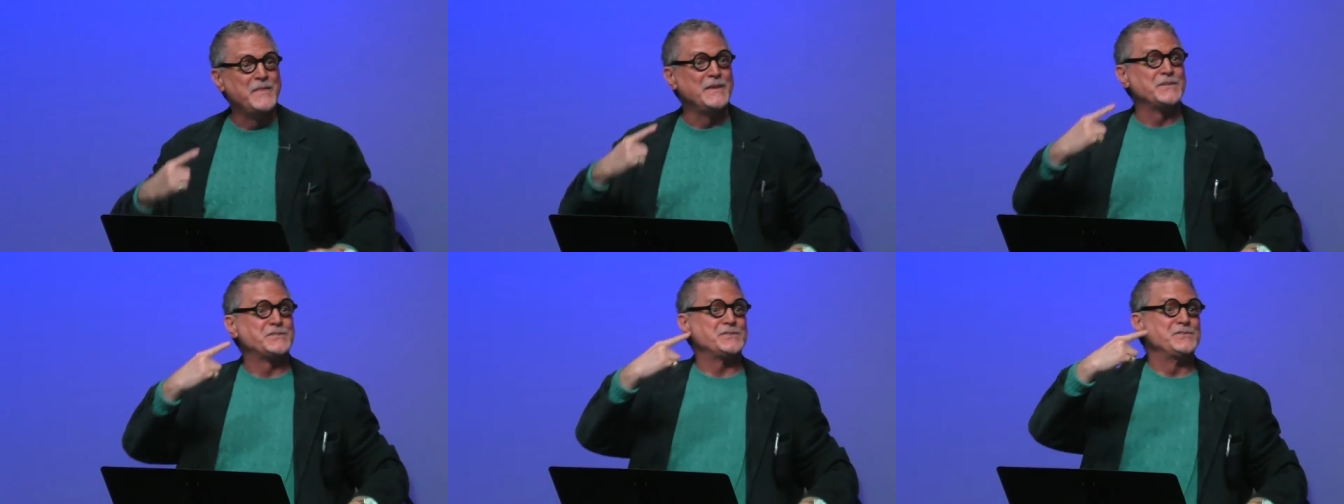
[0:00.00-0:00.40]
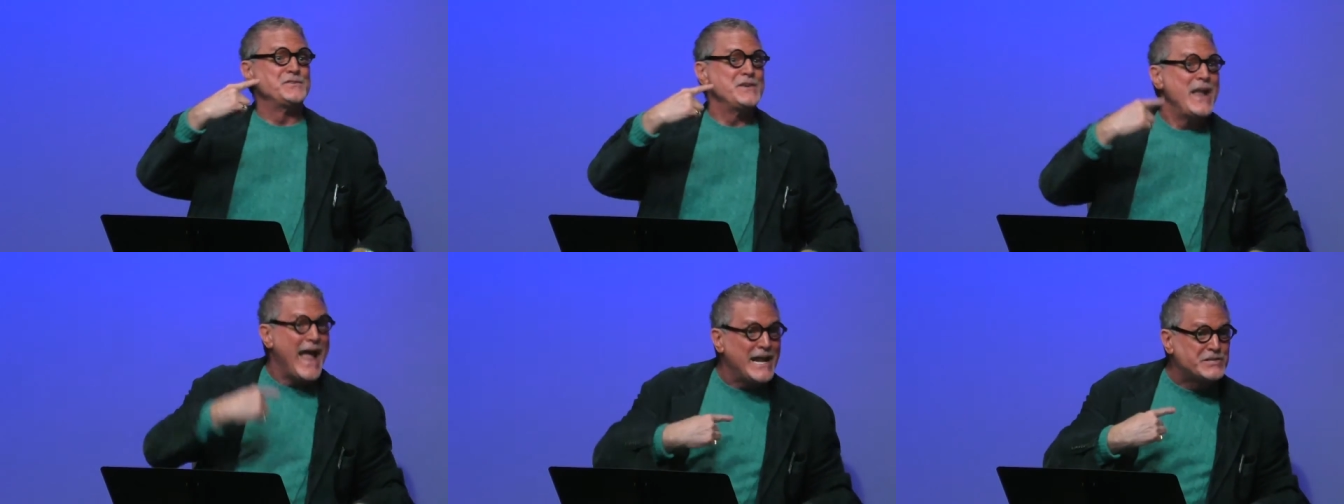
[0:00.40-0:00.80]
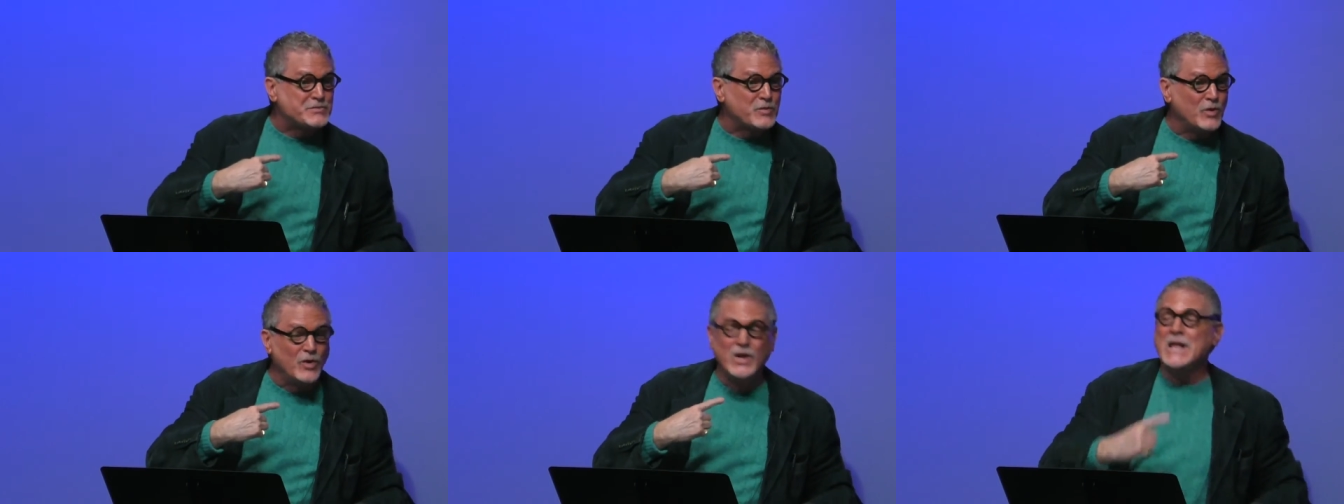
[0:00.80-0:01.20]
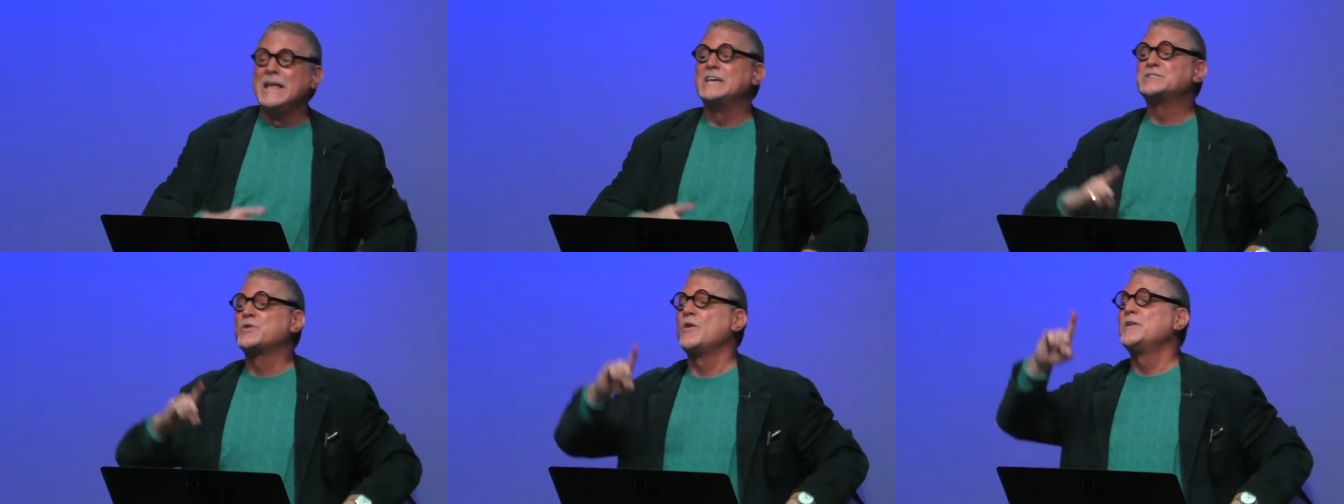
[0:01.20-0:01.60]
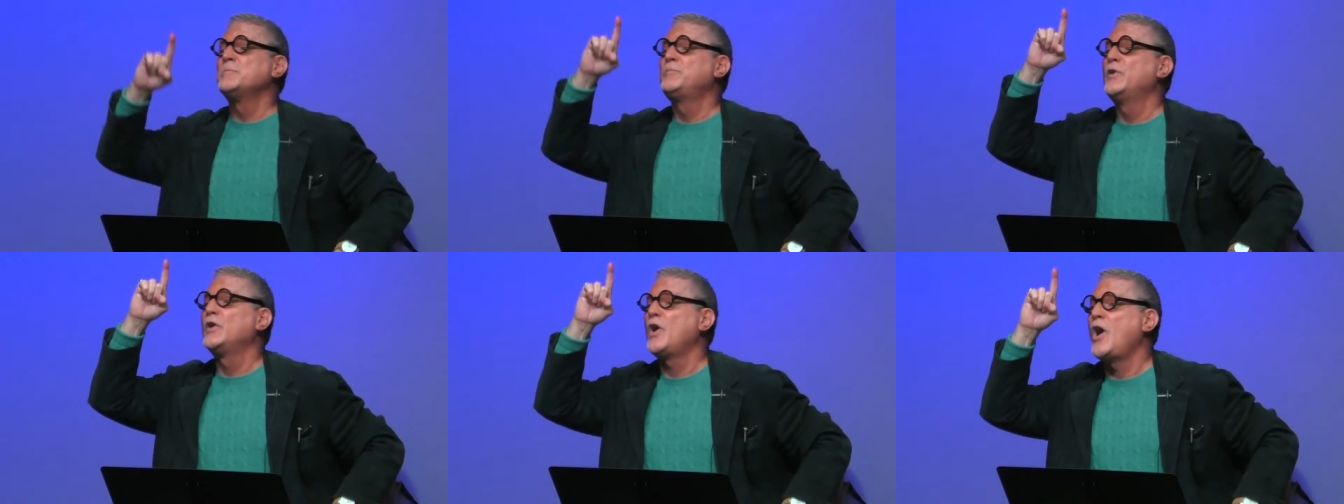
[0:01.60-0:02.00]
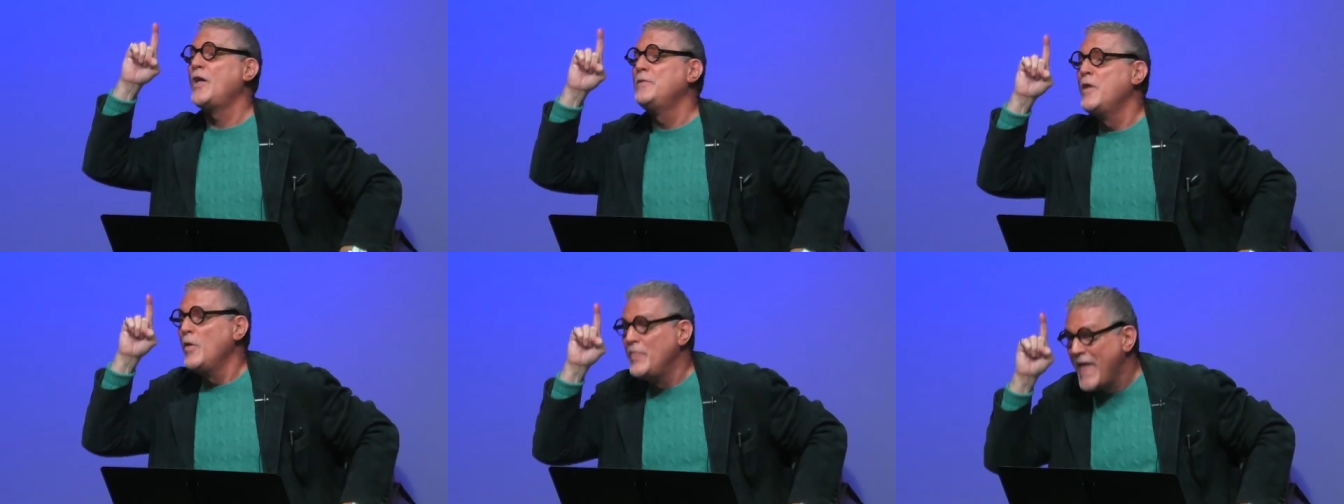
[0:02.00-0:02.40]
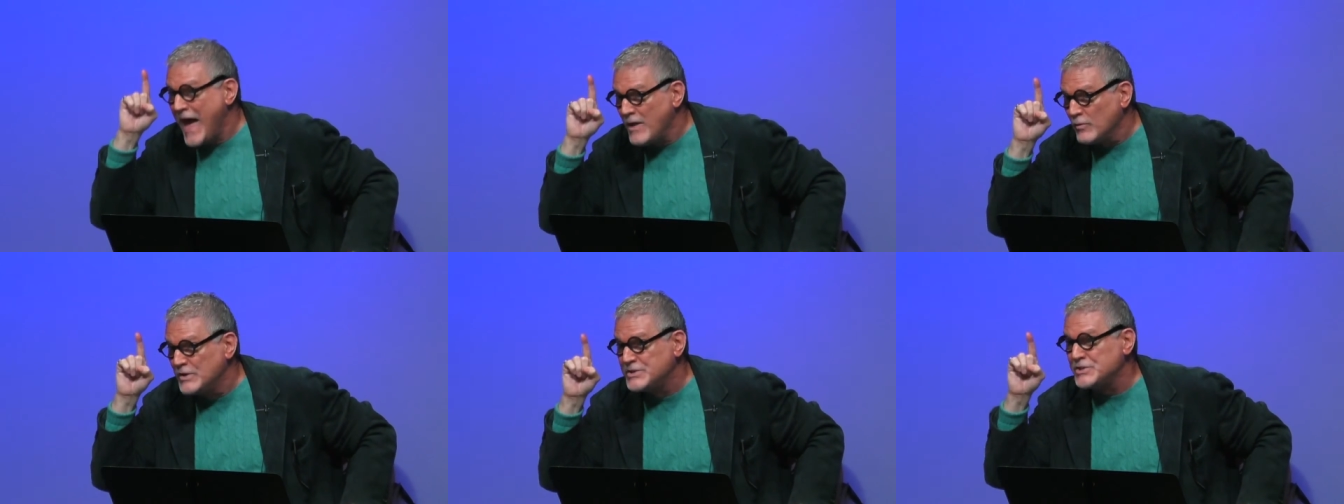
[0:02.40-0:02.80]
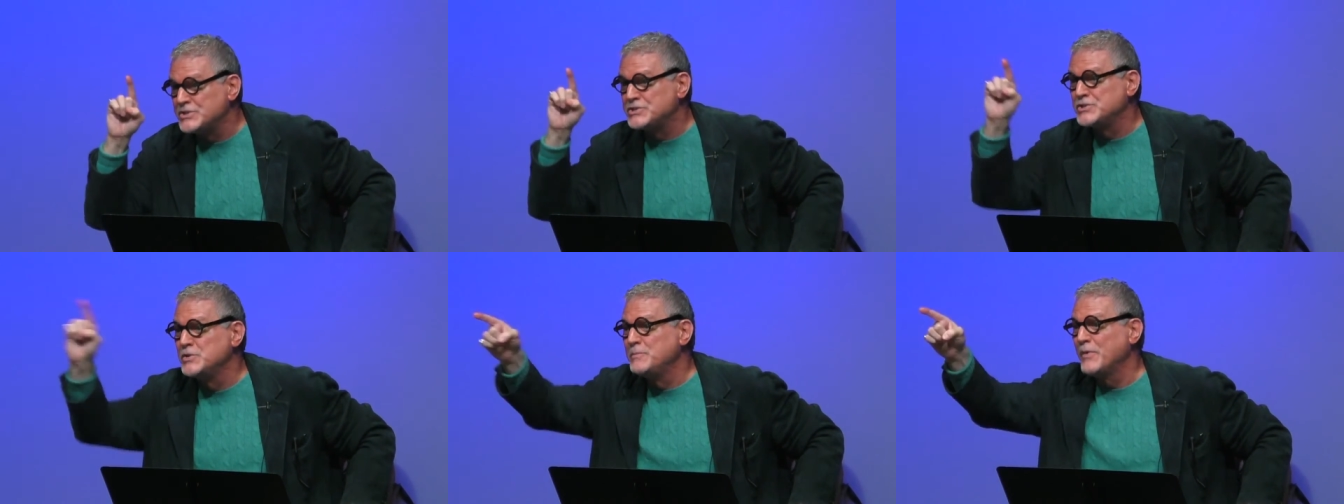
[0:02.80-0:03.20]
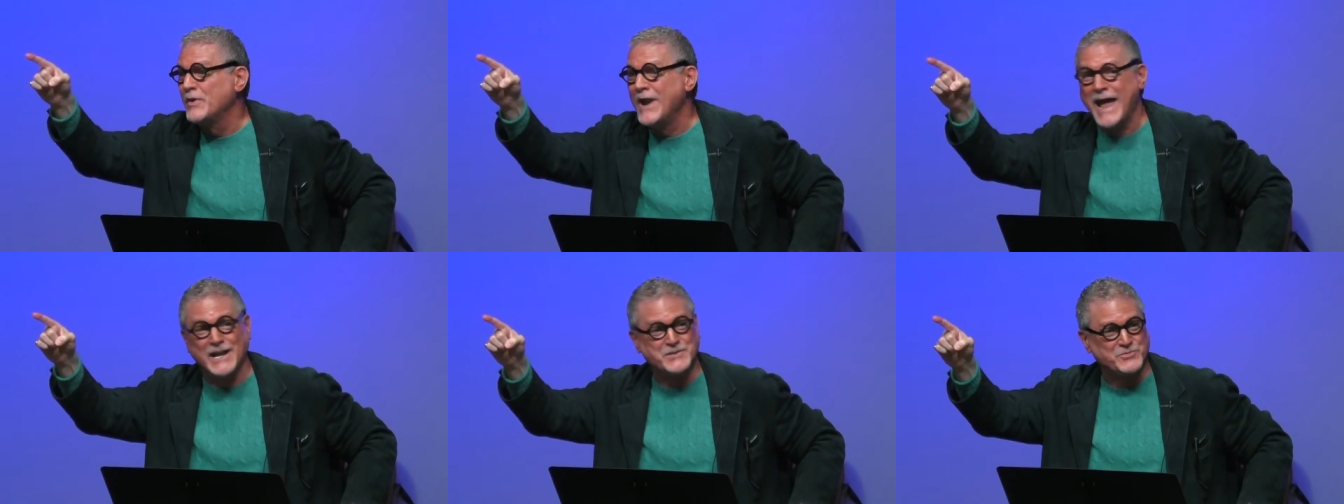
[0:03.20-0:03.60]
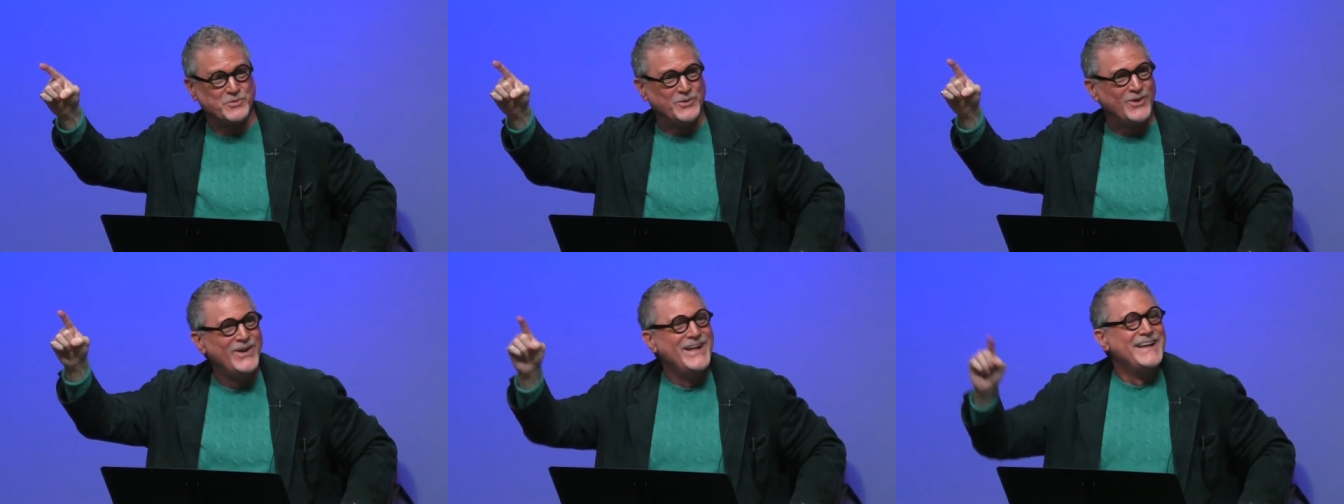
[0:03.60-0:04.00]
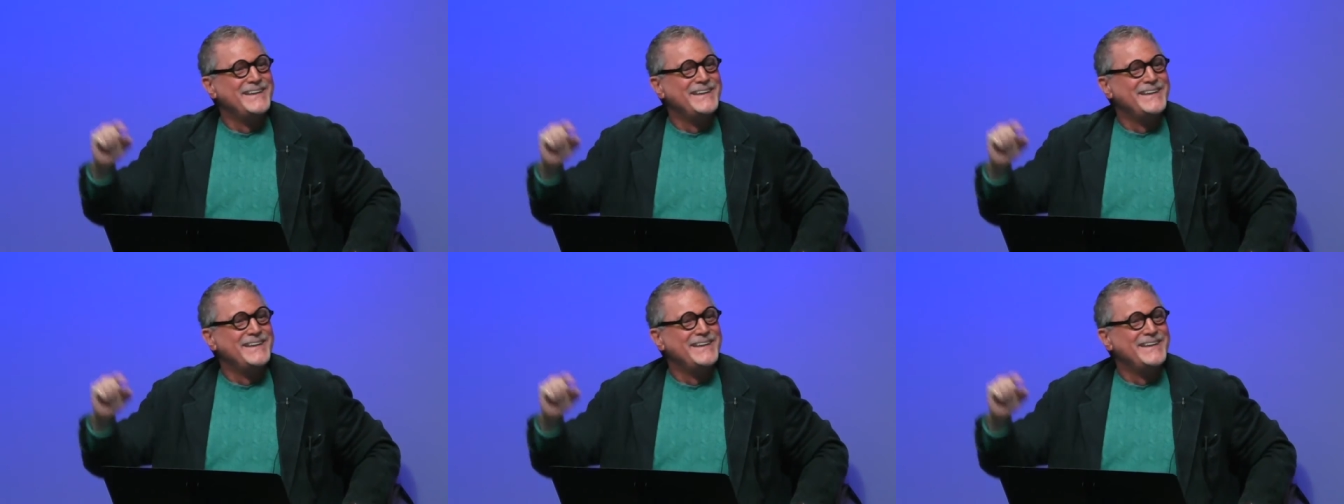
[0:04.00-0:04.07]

this natural is going to put on that which is supernatural.